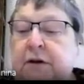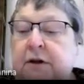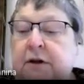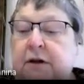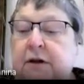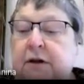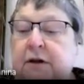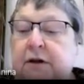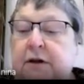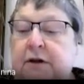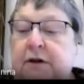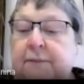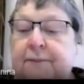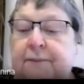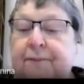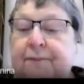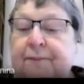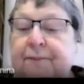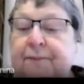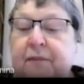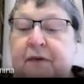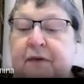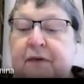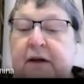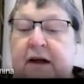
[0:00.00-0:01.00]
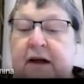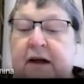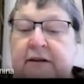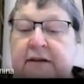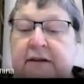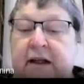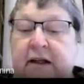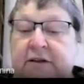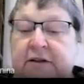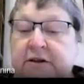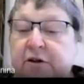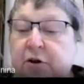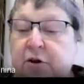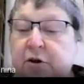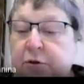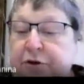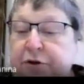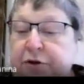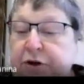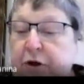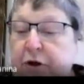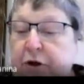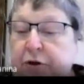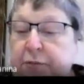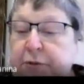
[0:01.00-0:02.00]
And that's called
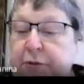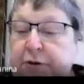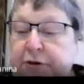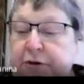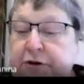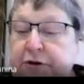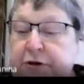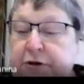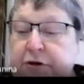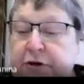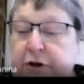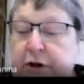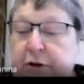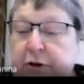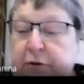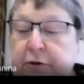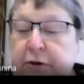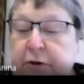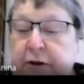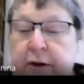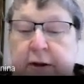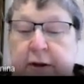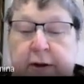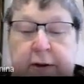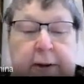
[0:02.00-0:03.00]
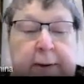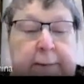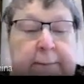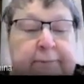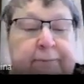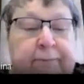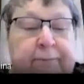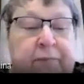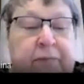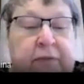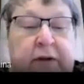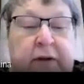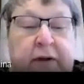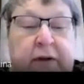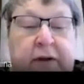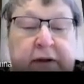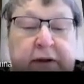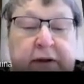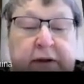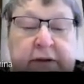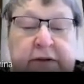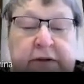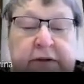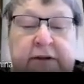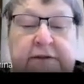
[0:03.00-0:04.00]
the orbit. So
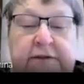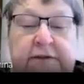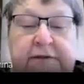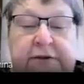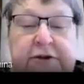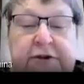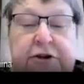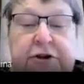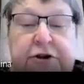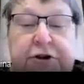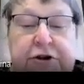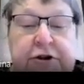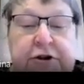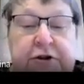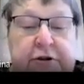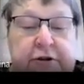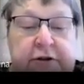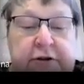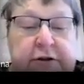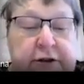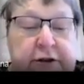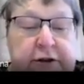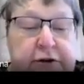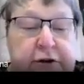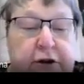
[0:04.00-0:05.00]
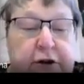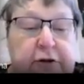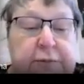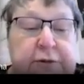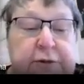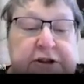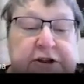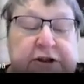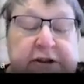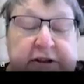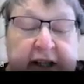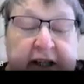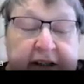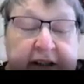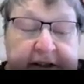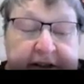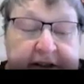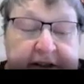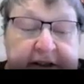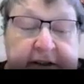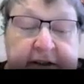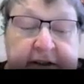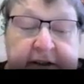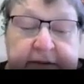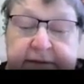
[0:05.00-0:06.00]
definition, the norm is
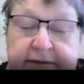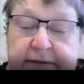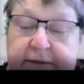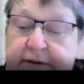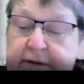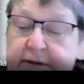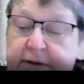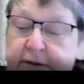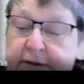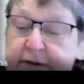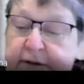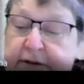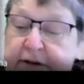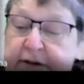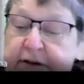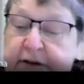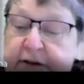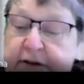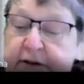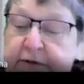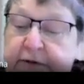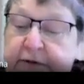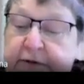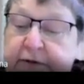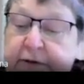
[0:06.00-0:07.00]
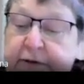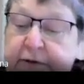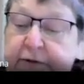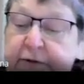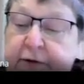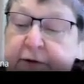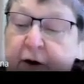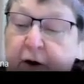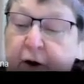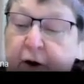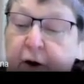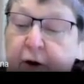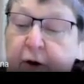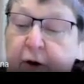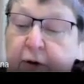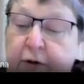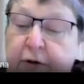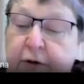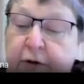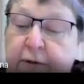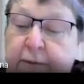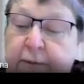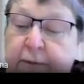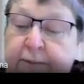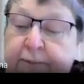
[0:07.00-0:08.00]
transitive if for
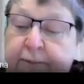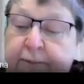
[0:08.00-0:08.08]
all